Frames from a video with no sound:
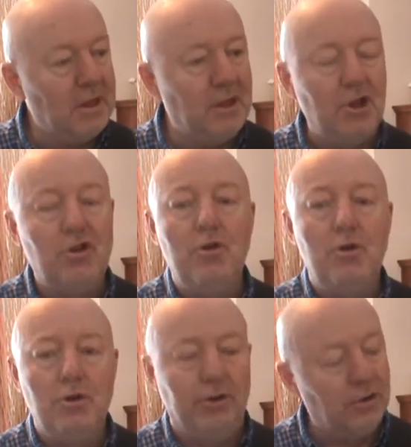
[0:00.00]

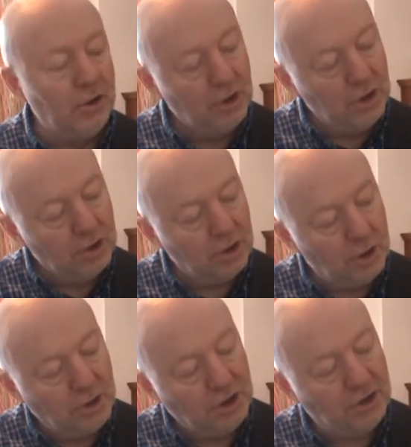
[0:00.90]
discordant. So
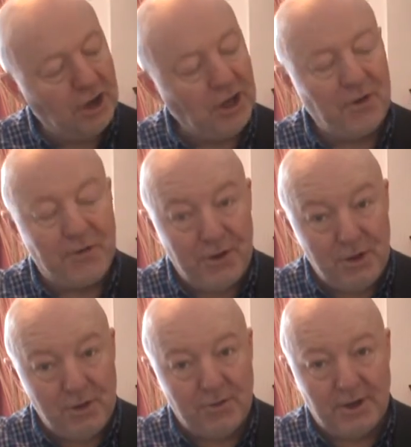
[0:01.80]
you take your
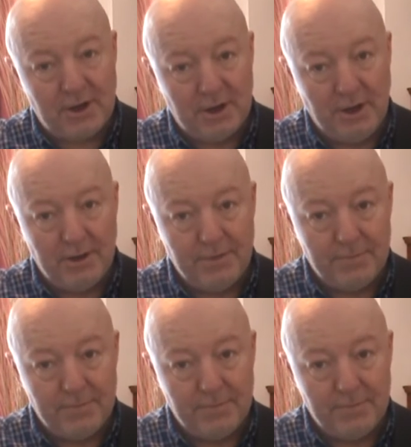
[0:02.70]
first finger